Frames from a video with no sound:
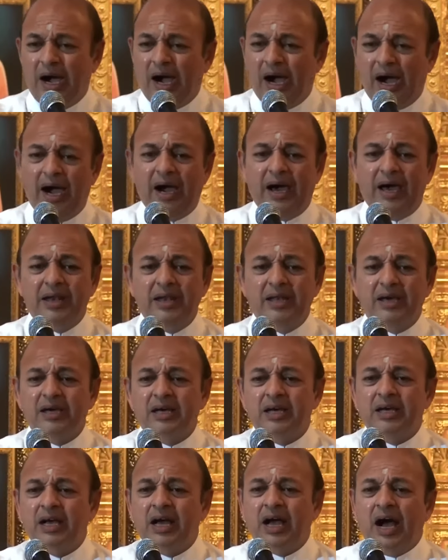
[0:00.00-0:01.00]
And
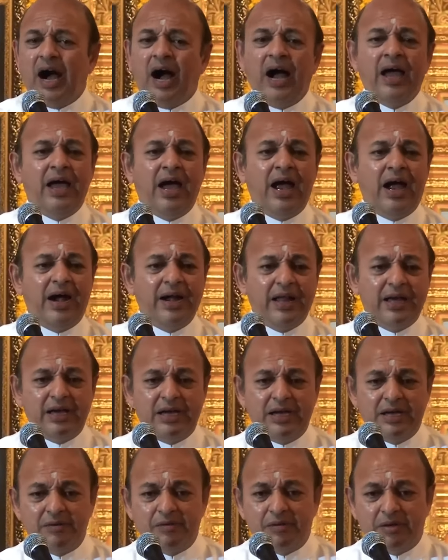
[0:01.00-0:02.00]
I had
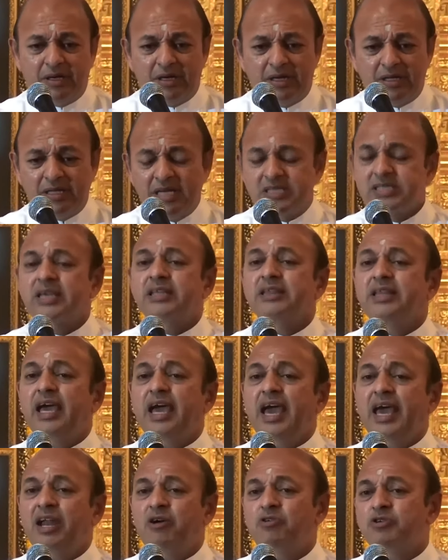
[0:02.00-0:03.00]
this thing,
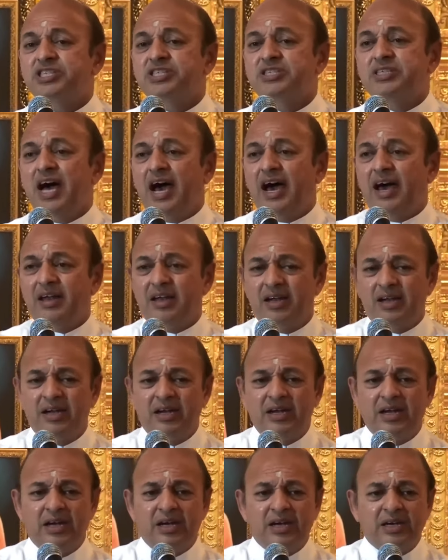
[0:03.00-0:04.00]
they announced
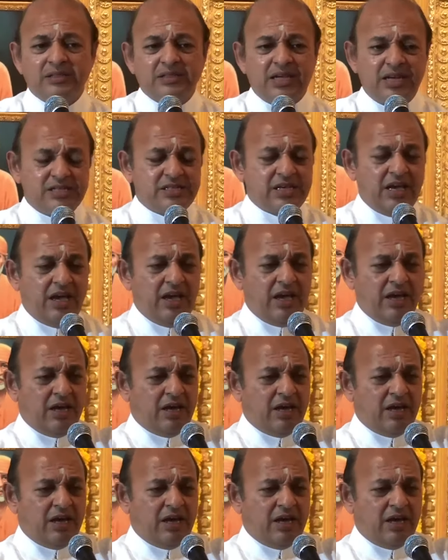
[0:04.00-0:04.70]
that there is a